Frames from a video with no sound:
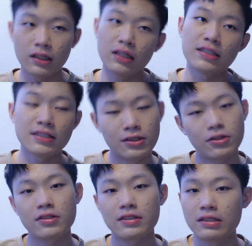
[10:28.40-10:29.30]
It's
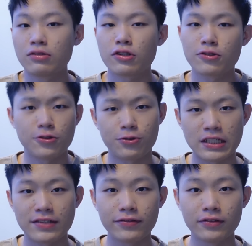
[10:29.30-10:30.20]
not so
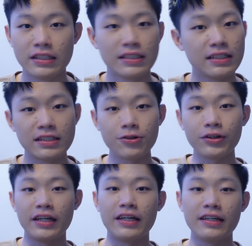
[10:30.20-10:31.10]
stressful. It's
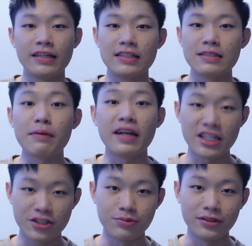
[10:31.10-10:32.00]
okay. It's
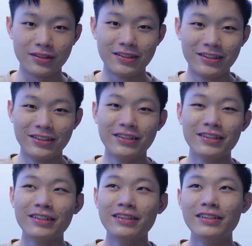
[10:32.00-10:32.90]
manageable.
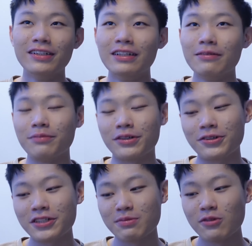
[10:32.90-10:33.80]

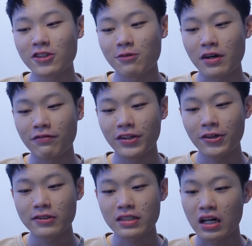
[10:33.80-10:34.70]
Because most of my
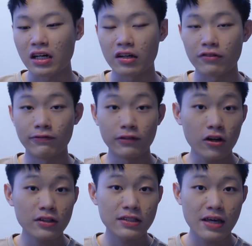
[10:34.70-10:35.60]
videos are
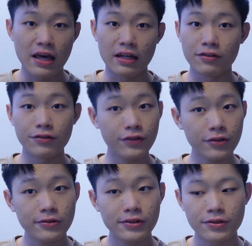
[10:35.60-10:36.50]
vlogs and
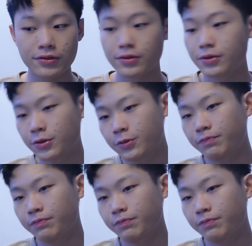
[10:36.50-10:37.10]
reviews, so